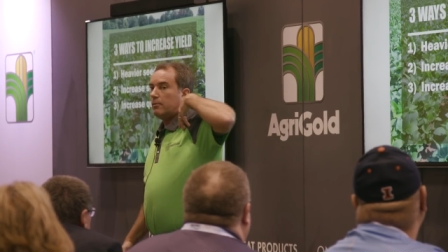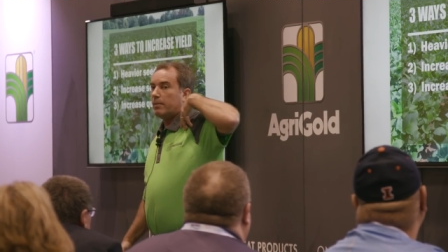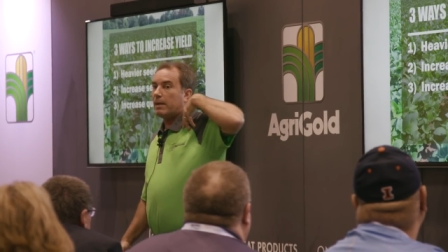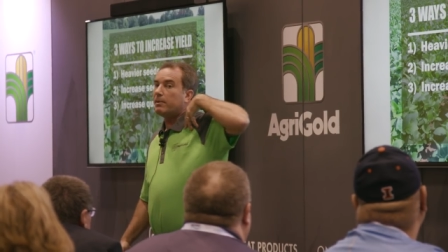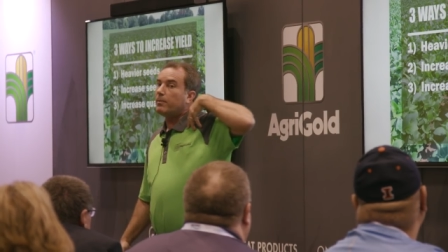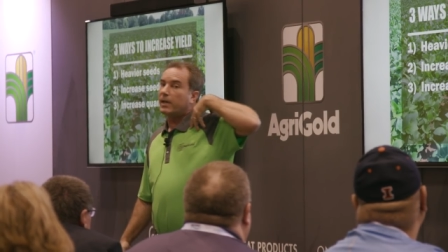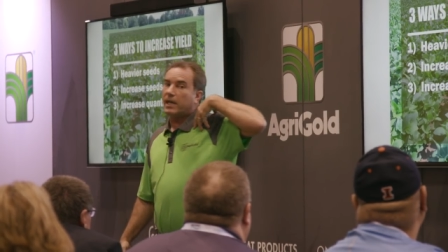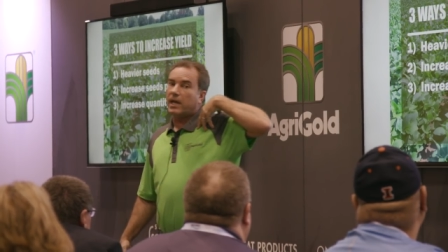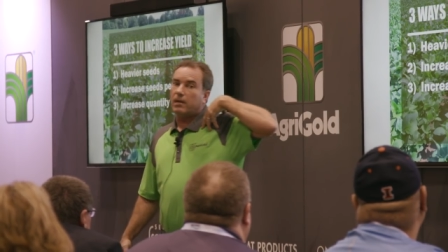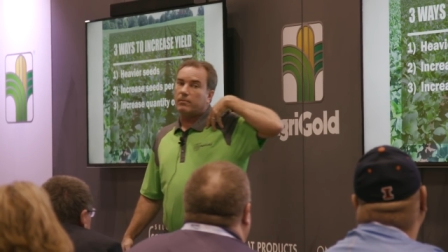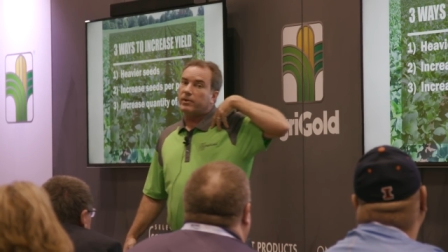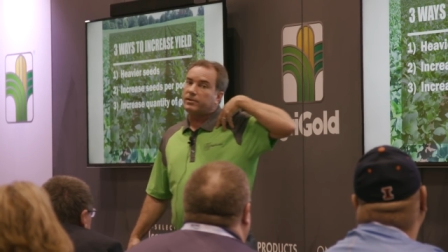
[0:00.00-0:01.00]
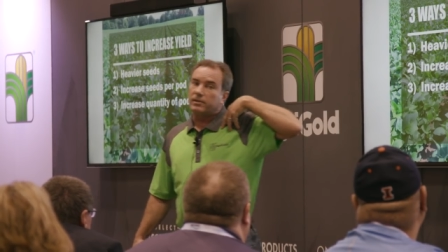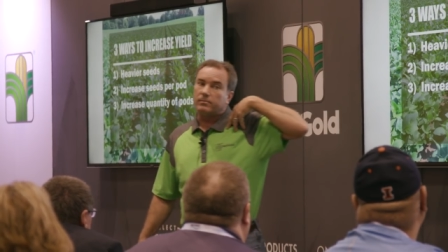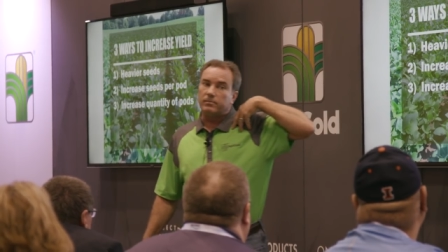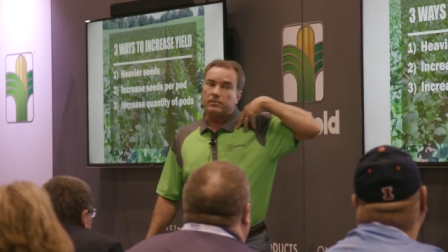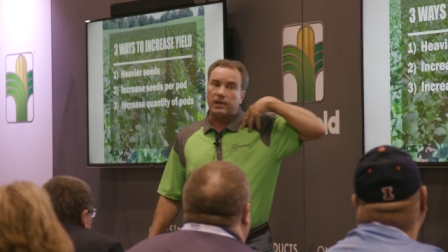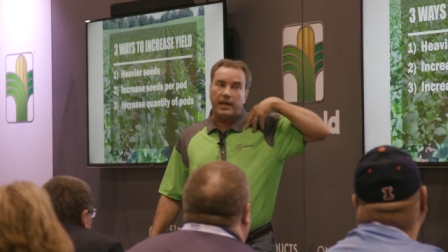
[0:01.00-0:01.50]
Maybe we can with some
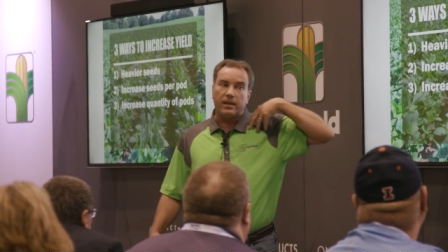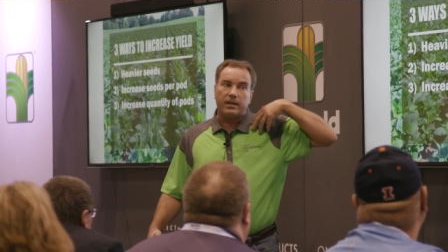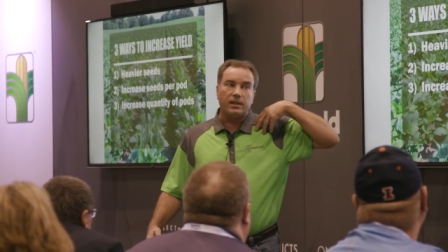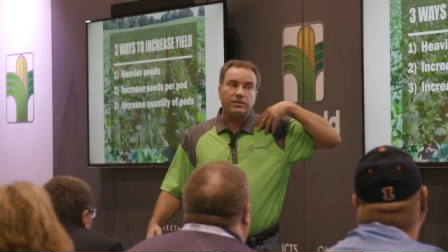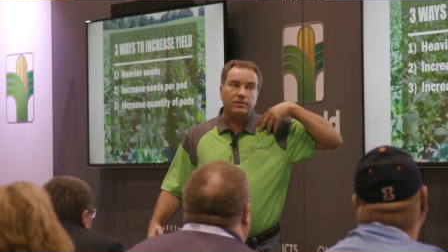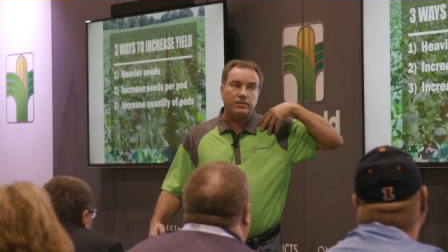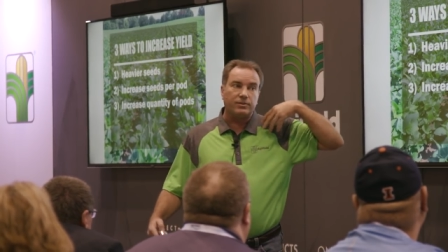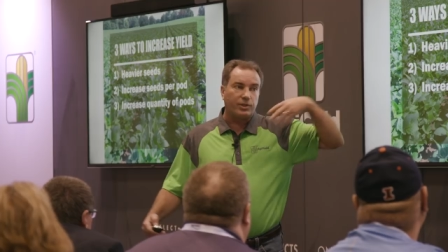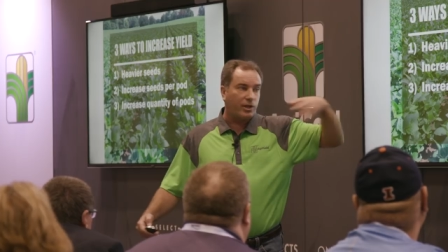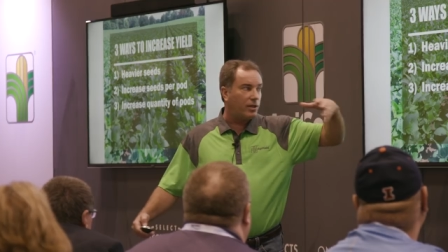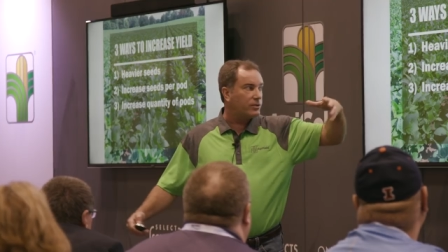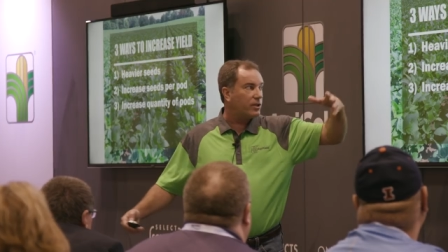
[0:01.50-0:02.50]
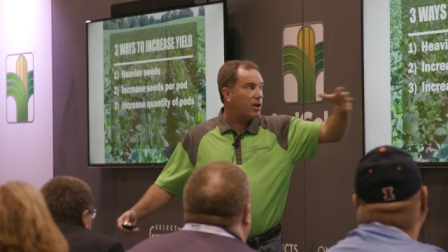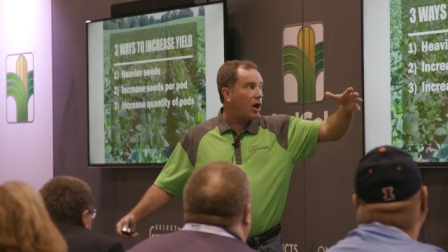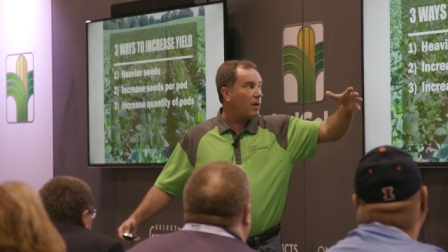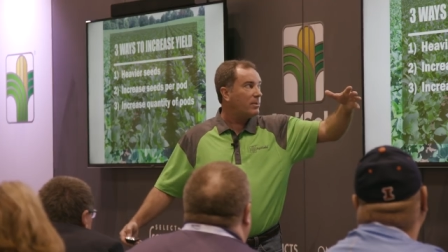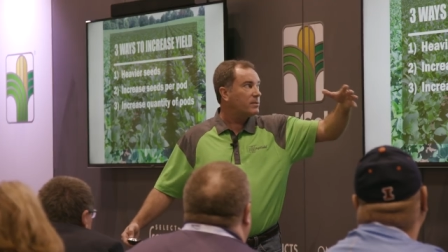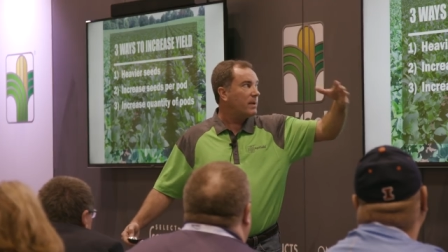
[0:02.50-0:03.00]
late additions of sugars or
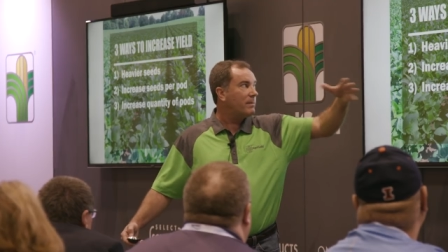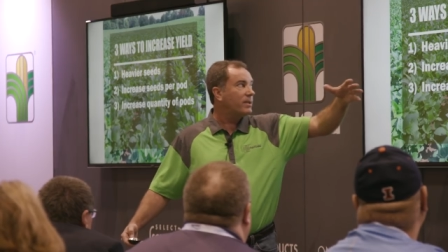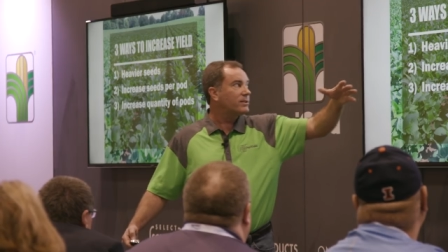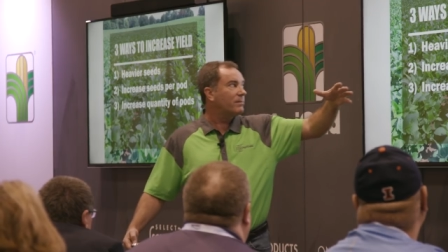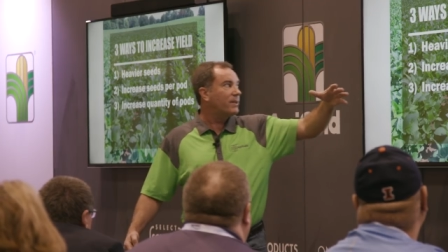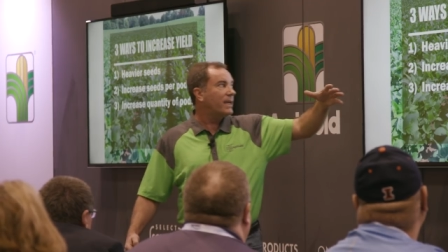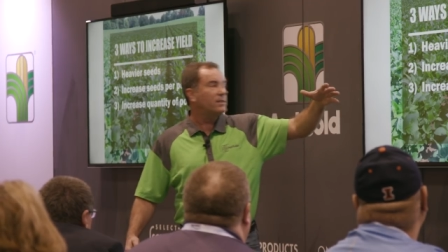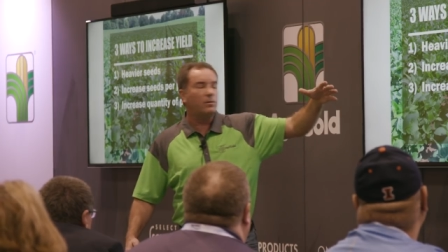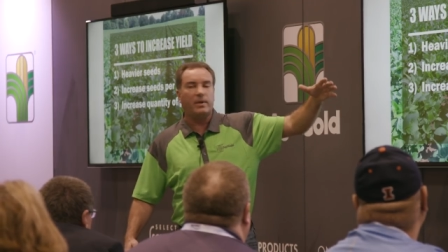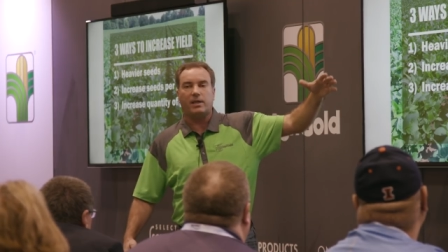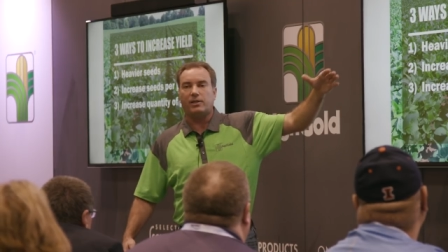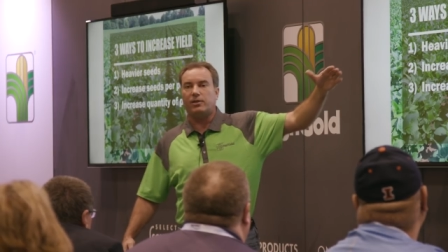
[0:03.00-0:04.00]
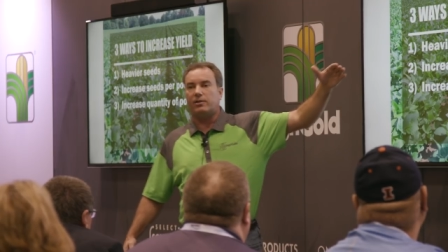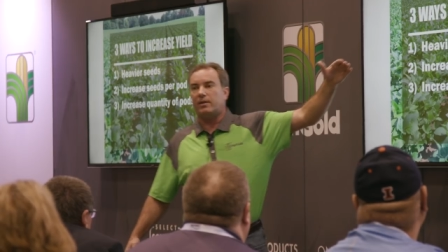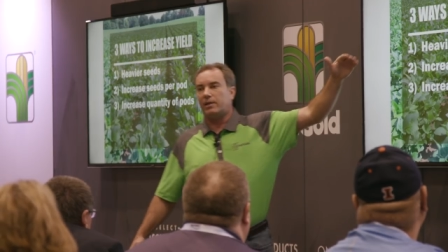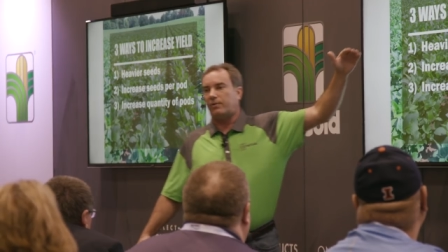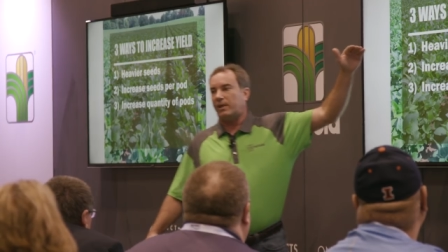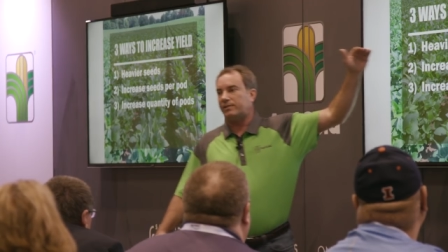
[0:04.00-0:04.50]
carbons. Maybe there's some things that we can do to
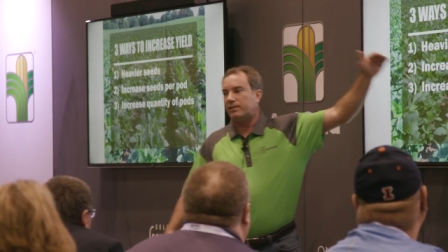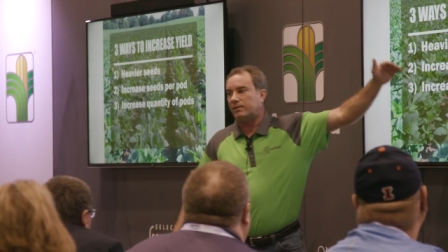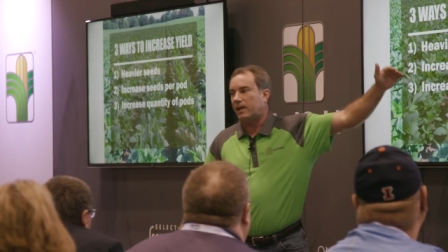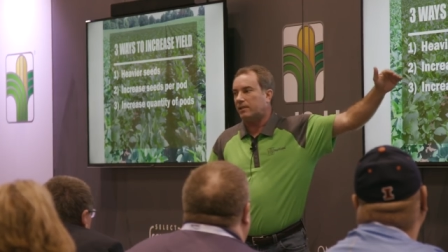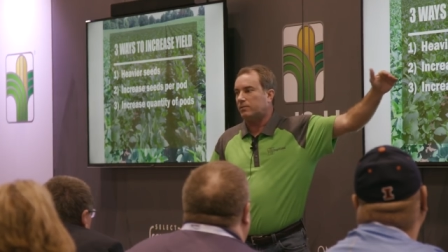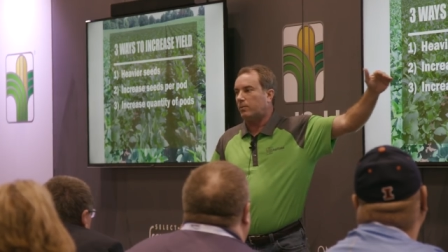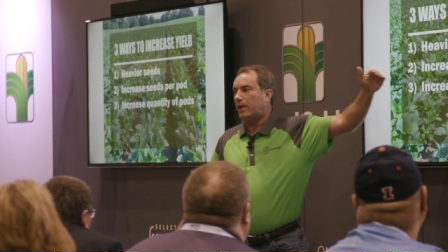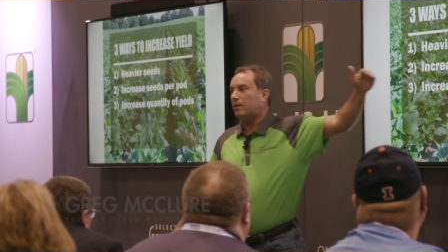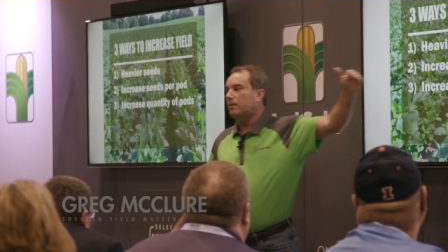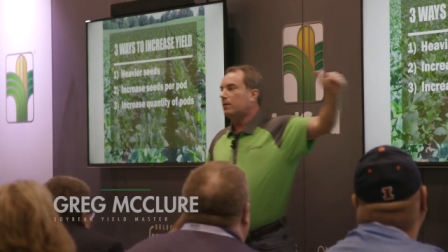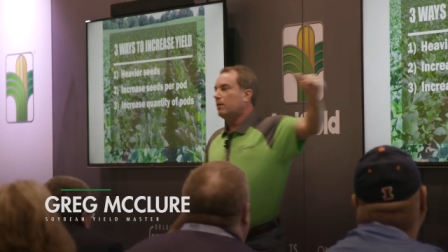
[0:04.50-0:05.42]
increase the test weight.